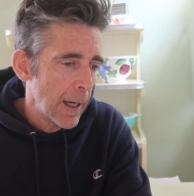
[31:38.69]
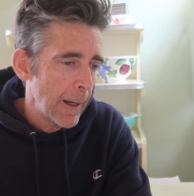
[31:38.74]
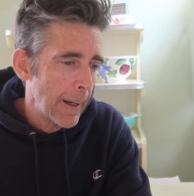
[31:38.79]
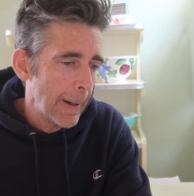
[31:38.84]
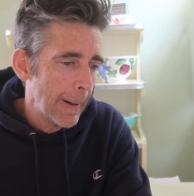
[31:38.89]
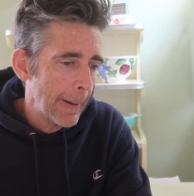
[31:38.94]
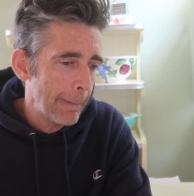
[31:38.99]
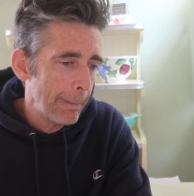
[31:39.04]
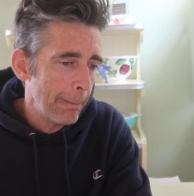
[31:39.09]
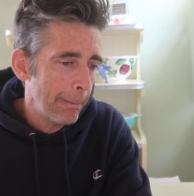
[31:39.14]

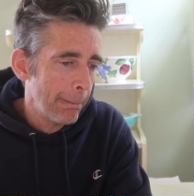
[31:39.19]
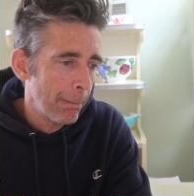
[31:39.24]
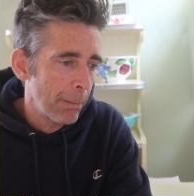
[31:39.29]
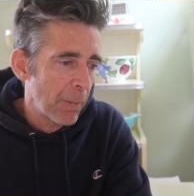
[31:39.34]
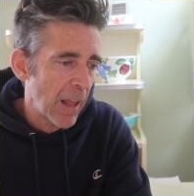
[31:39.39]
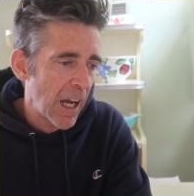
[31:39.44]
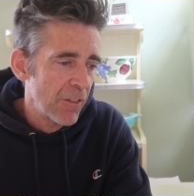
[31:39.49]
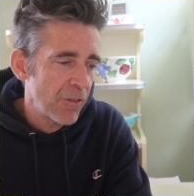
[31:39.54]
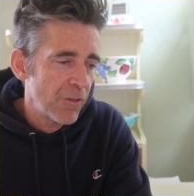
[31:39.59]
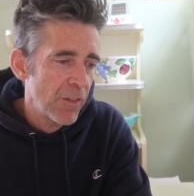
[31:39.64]

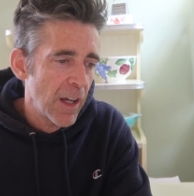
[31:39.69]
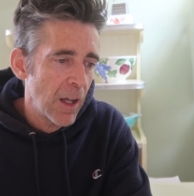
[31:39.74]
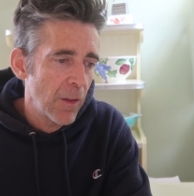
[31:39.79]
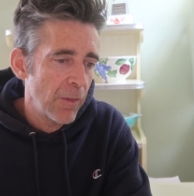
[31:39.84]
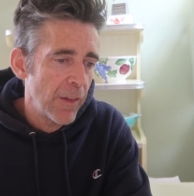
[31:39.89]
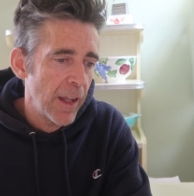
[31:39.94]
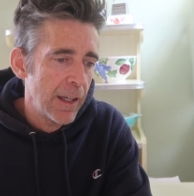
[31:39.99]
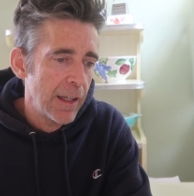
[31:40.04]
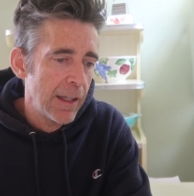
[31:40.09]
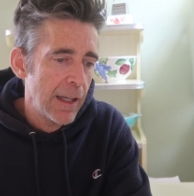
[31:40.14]
Um, I
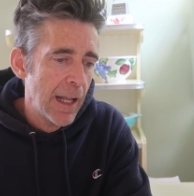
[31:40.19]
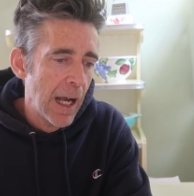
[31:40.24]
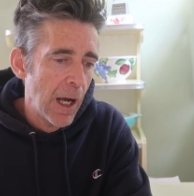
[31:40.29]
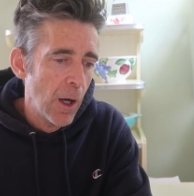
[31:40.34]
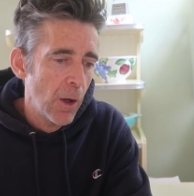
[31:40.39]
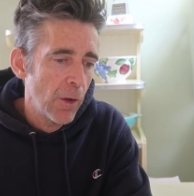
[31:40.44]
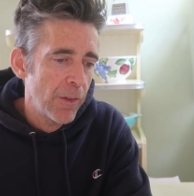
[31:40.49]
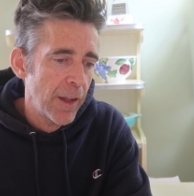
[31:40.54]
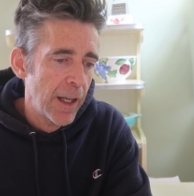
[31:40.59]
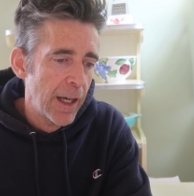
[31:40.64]
found that
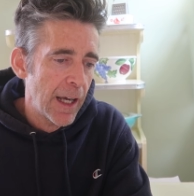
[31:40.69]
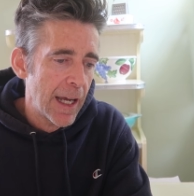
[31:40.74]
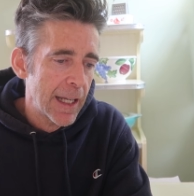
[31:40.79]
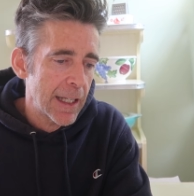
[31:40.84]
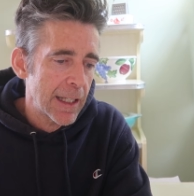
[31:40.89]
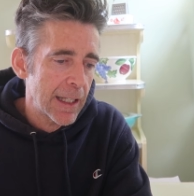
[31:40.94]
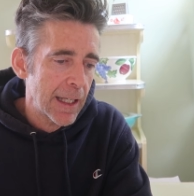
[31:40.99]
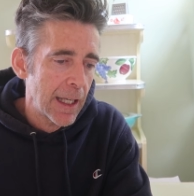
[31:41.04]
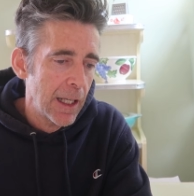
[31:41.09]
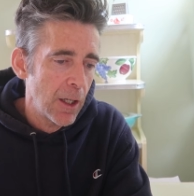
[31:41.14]
now that
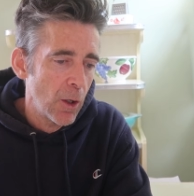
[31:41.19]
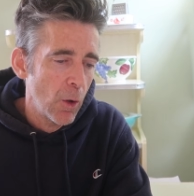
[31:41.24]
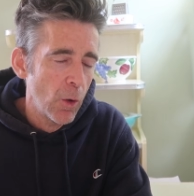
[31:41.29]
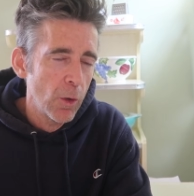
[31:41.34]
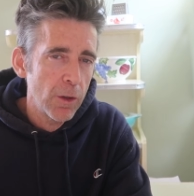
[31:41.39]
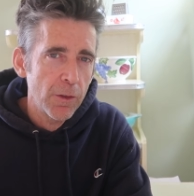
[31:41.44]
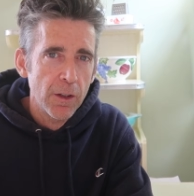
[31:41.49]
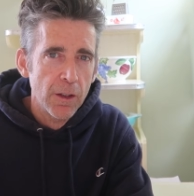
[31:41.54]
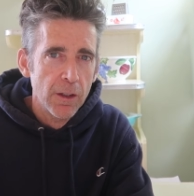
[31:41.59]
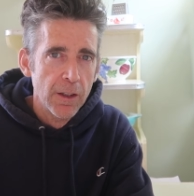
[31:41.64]
I can
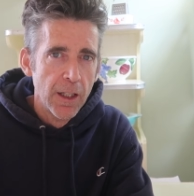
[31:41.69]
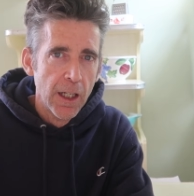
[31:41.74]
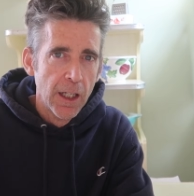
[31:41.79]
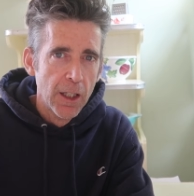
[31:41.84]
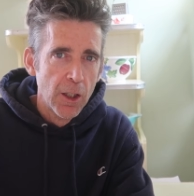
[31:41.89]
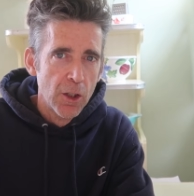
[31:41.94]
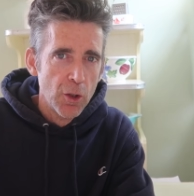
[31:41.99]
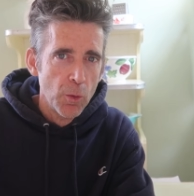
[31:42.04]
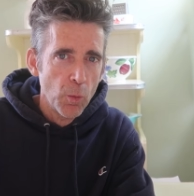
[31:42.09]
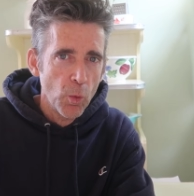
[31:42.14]
own, that I
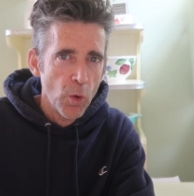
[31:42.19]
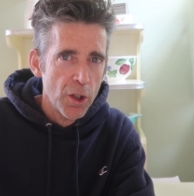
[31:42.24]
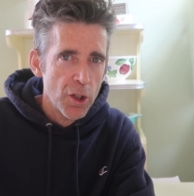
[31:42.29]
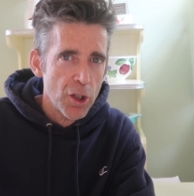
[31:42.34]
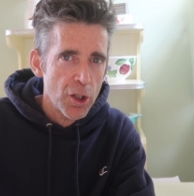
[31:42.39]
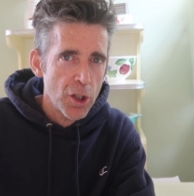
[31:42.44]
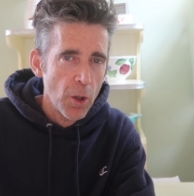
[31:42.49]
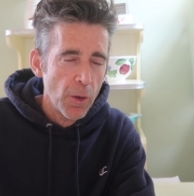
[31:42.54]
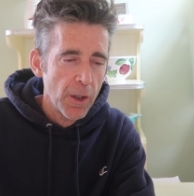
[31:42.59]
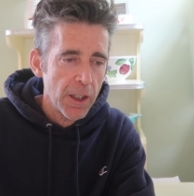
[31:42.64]
can do one
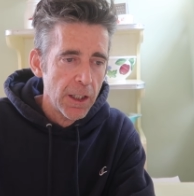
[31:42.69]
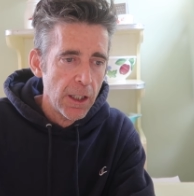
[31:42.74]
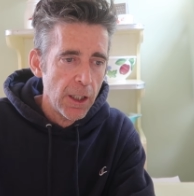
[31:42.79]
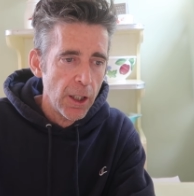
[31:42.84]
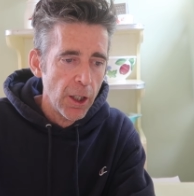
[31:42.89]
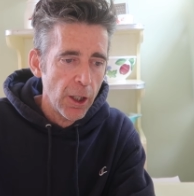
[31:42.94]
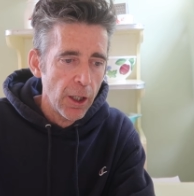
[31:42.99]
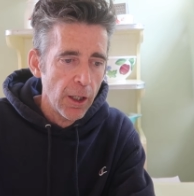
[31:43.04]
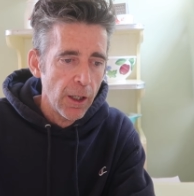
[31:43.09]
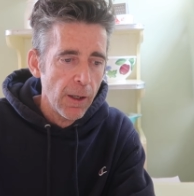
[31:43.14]
show a
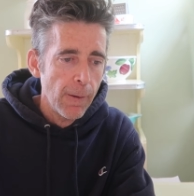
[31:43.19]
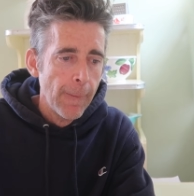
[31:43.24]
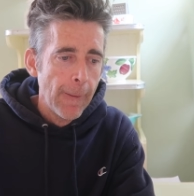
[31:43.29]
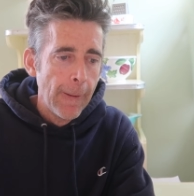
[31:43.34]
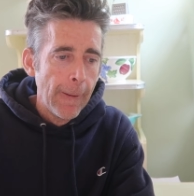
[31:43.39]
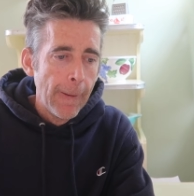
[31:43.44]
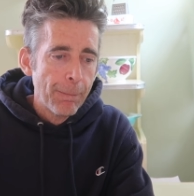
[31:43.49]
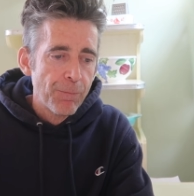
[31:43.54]
year,